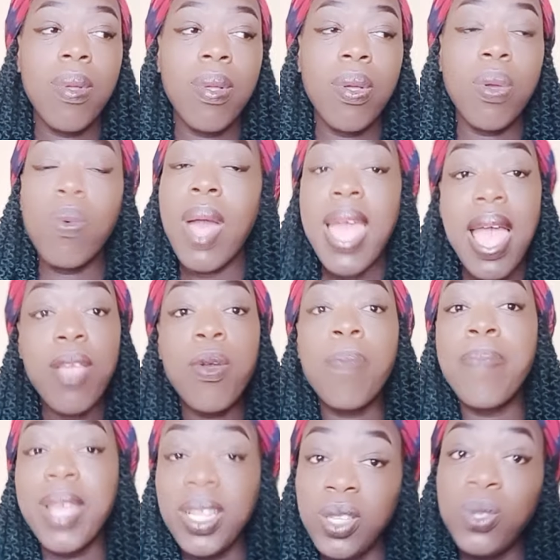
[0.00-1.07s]
Why are you
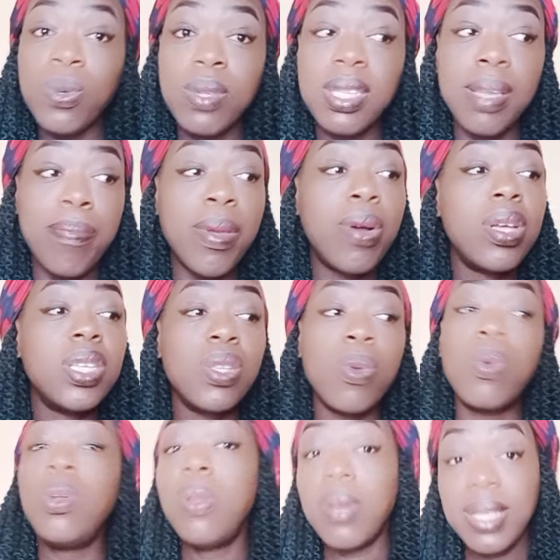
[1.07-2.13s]
being choosy? Because you
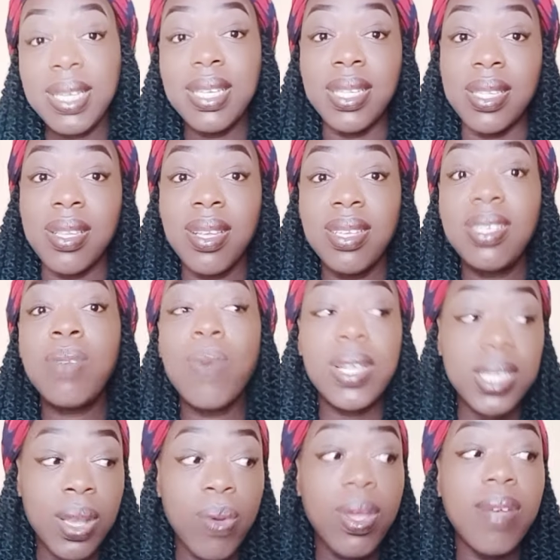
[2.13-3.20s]
could notice she
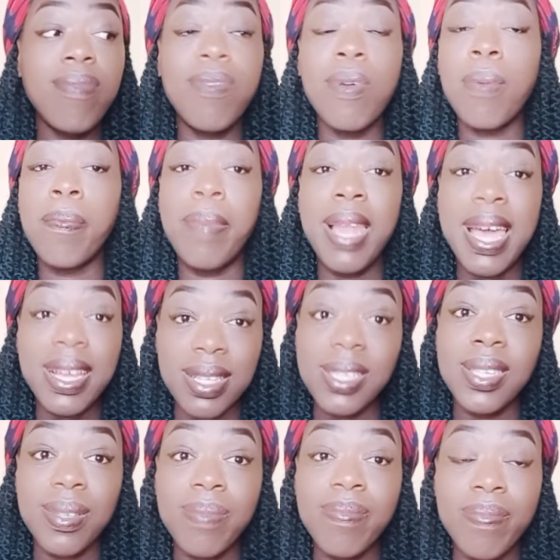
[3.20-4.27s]
was looking for blacks,
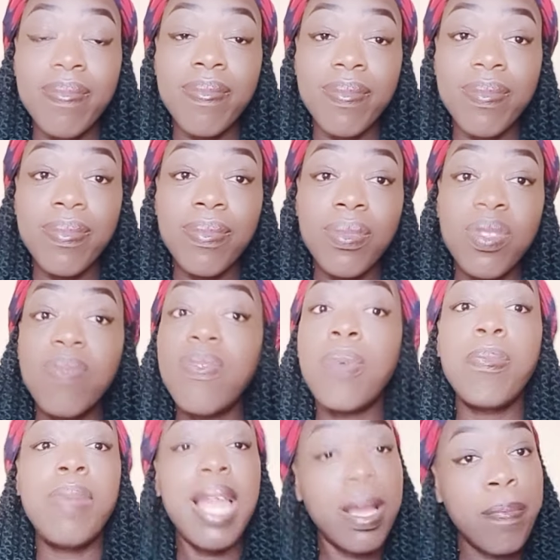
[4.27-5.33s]
for
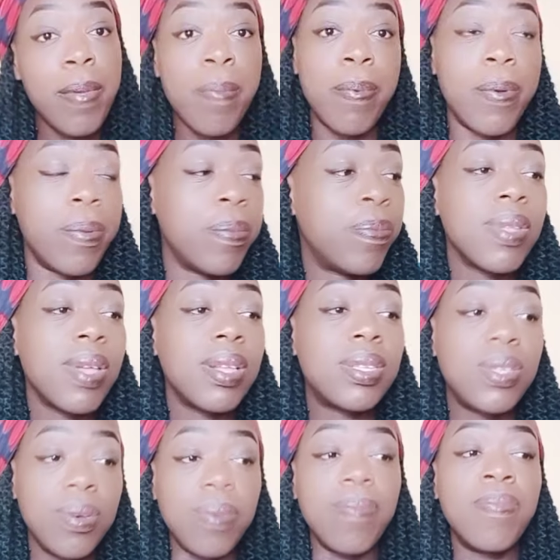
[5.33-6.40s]
black people.
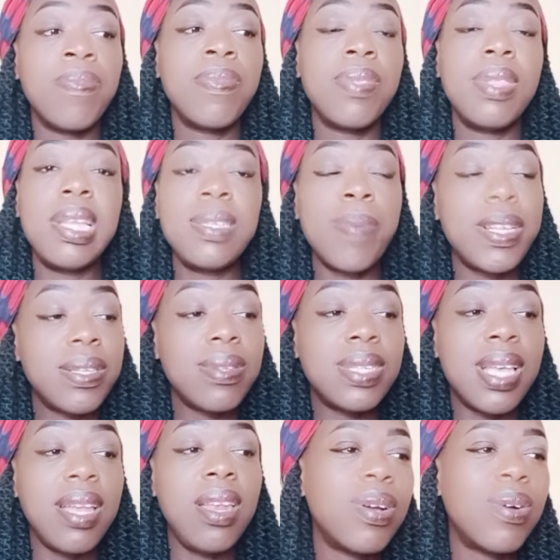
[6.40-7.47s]
So this person
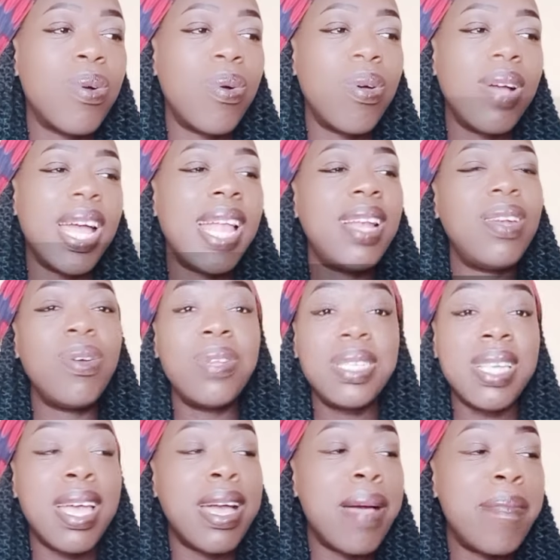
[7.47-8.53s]
said, Coco girl,
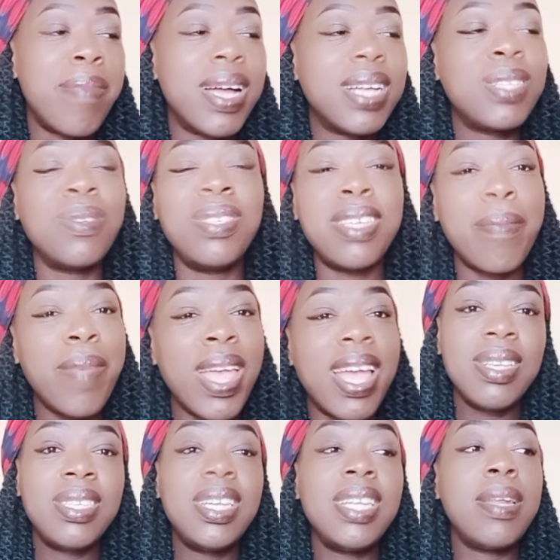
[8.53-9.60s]
don't come back to Jamaica.
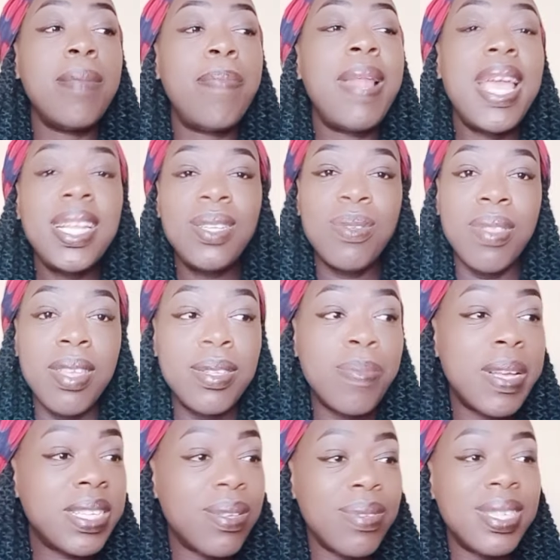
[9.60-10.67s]
She replied to this
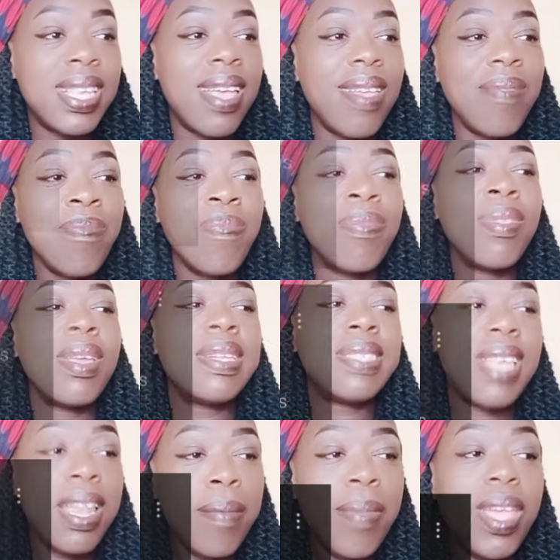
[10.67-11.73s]
person saying,
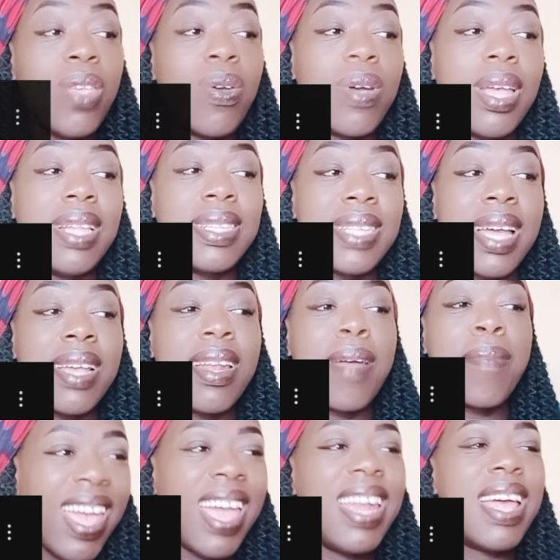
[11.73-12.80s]
send me your Instagram
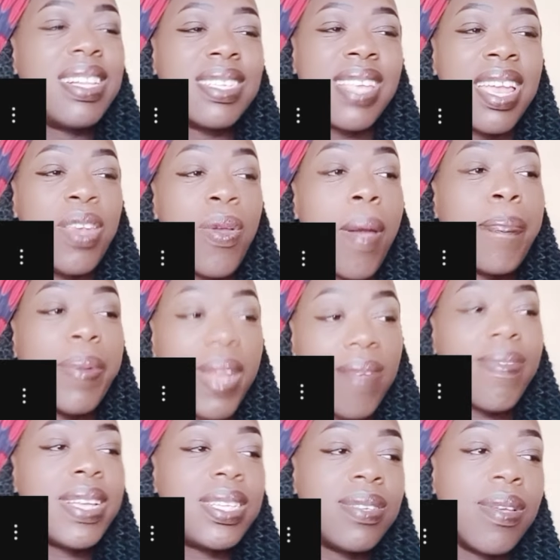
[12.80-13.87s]
and I'll send you a
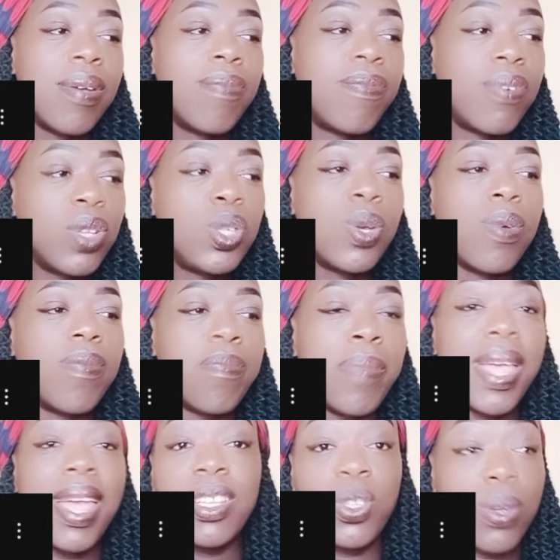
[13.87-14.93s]
private photo of
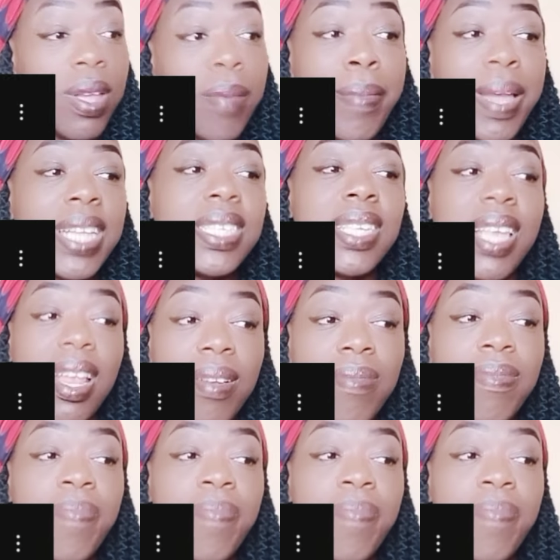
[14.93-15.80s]
me enjoying myself